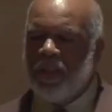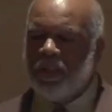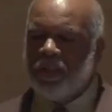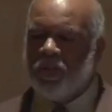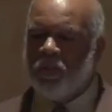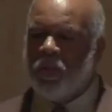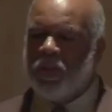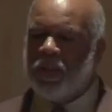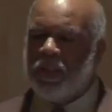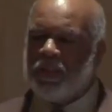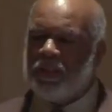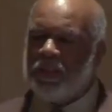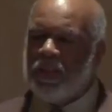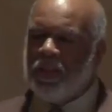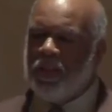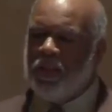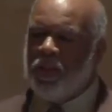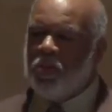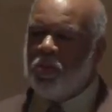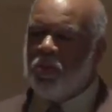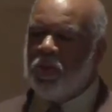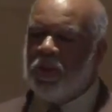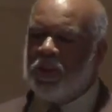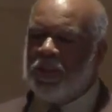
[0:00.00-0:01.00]
to what extent are
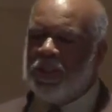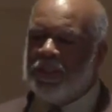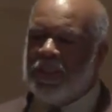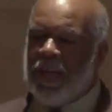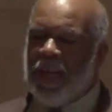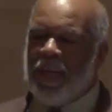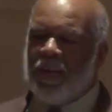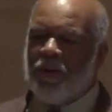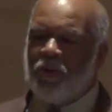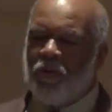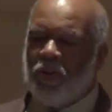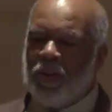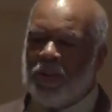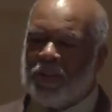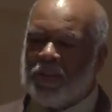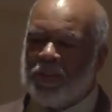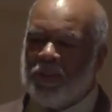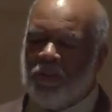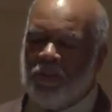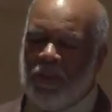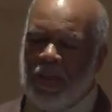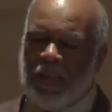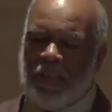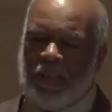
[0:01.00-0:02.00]
you willing to take risks
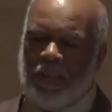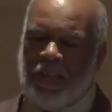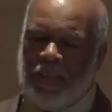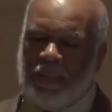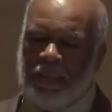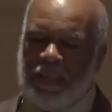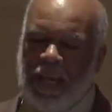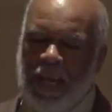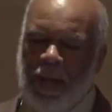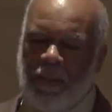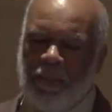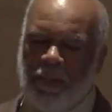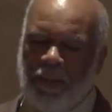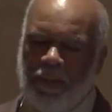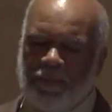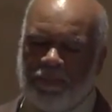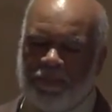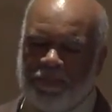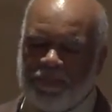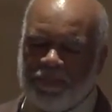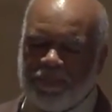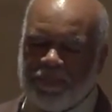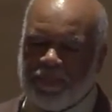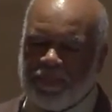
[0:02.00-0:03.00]
to make things happen.
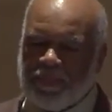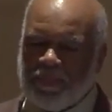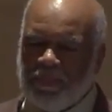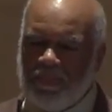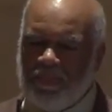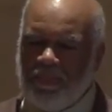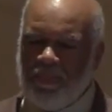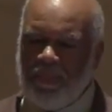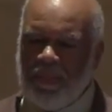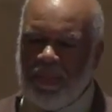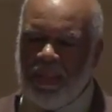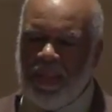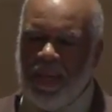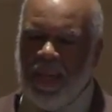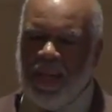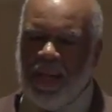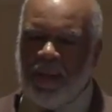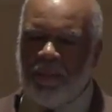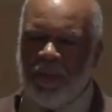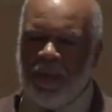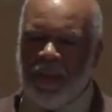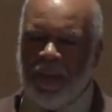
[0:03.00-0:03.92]
And I'm